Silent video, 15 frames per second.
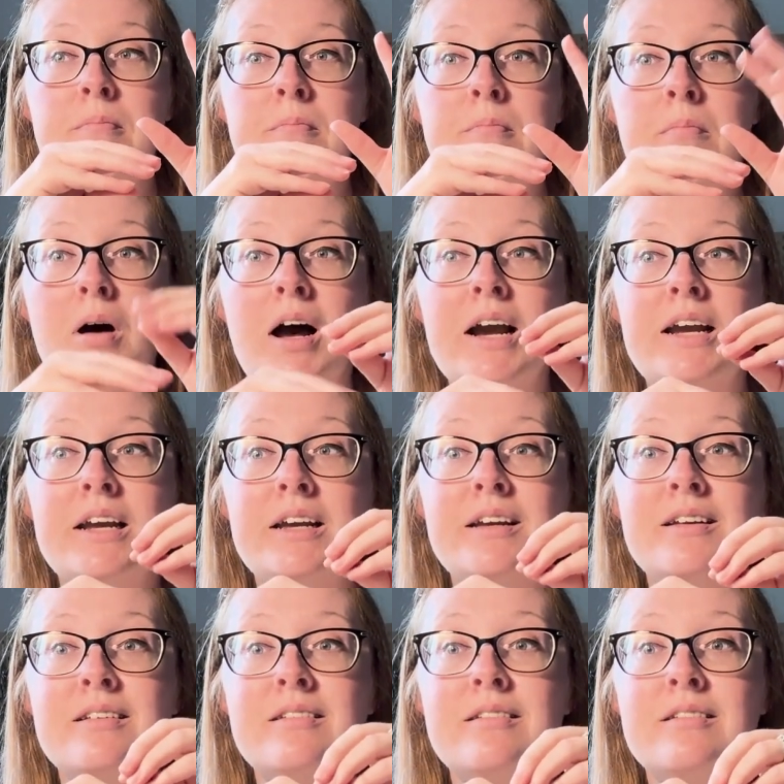
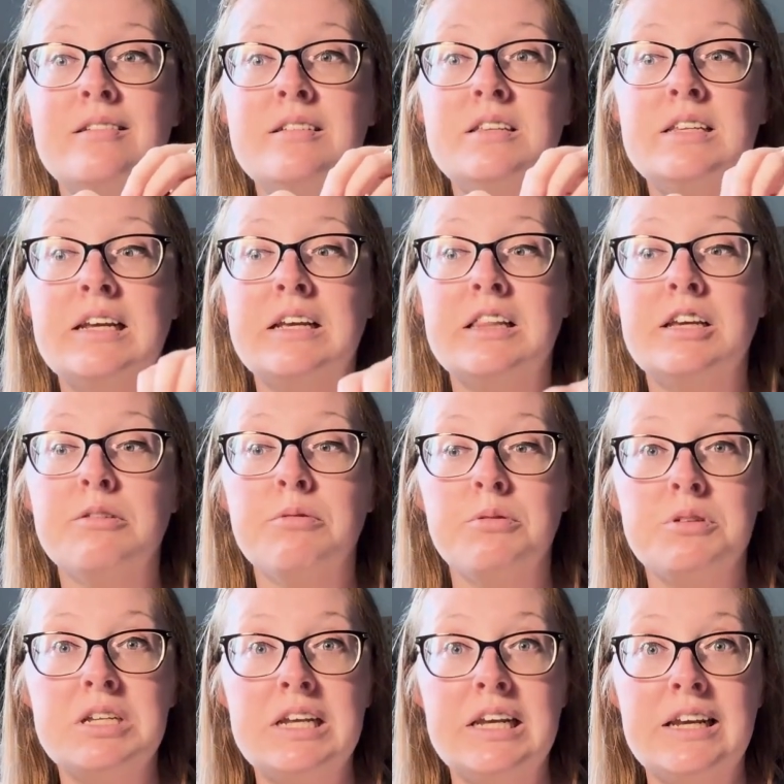my daily
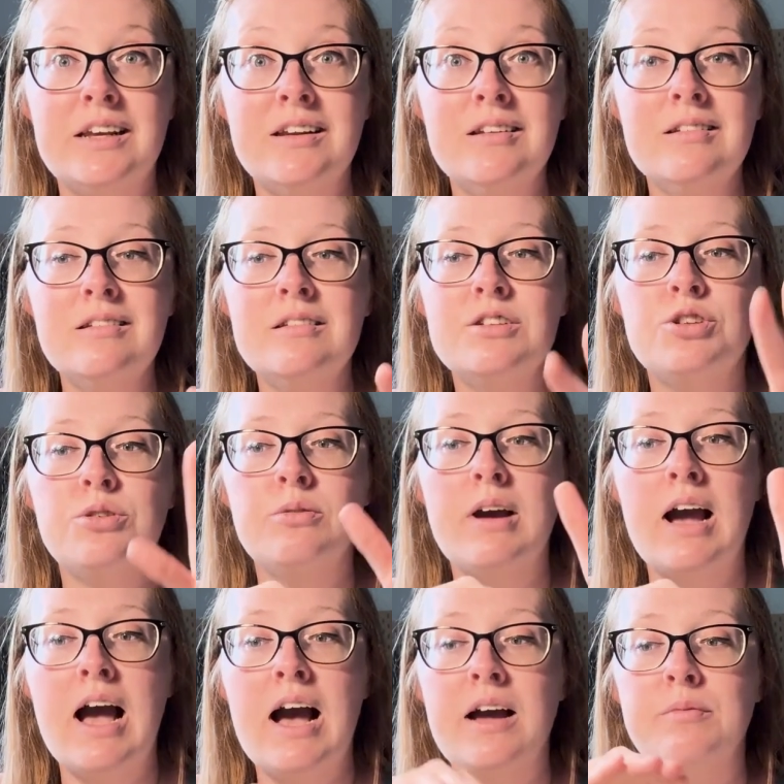routine to
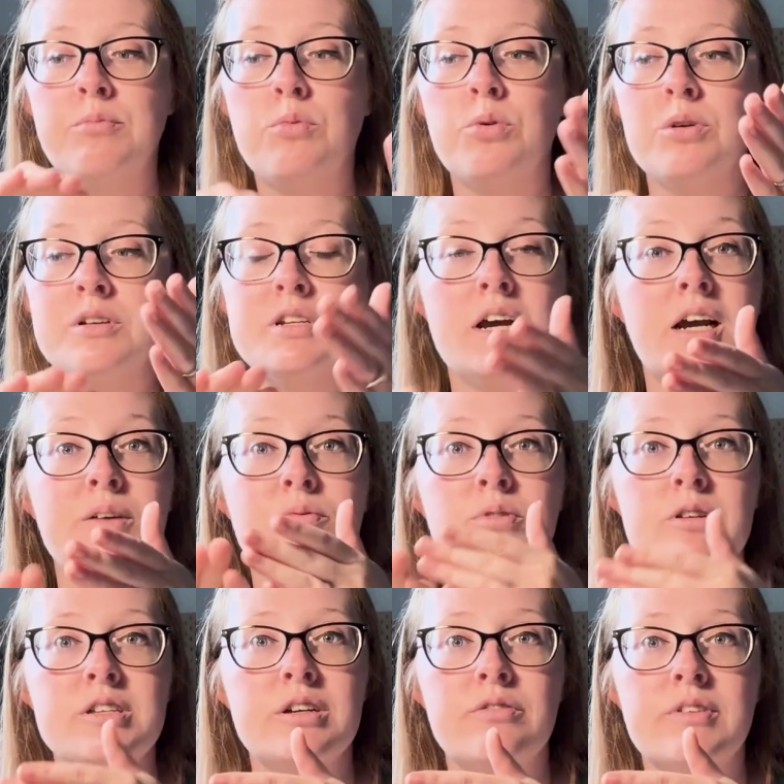add more time for
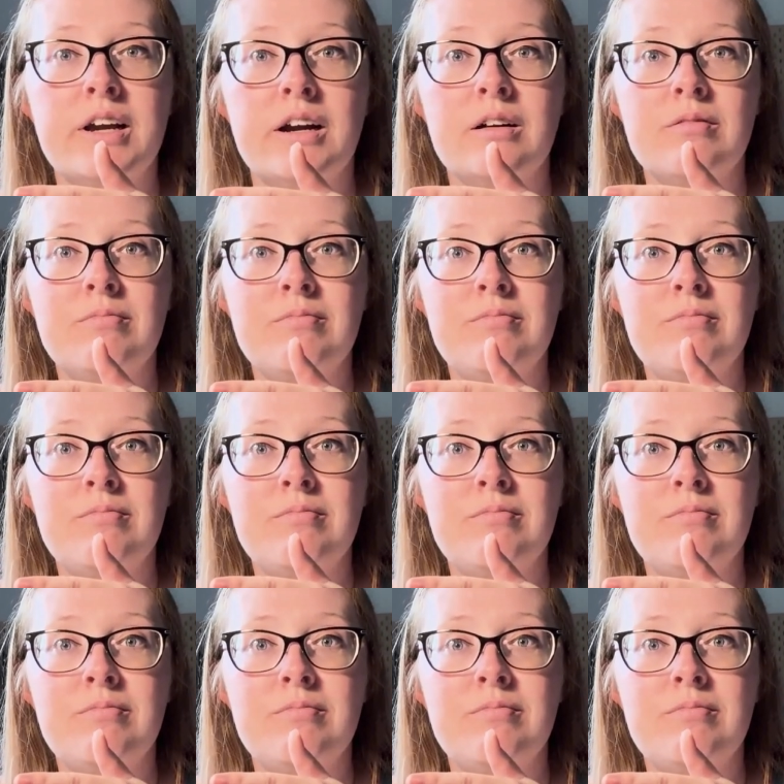self-care.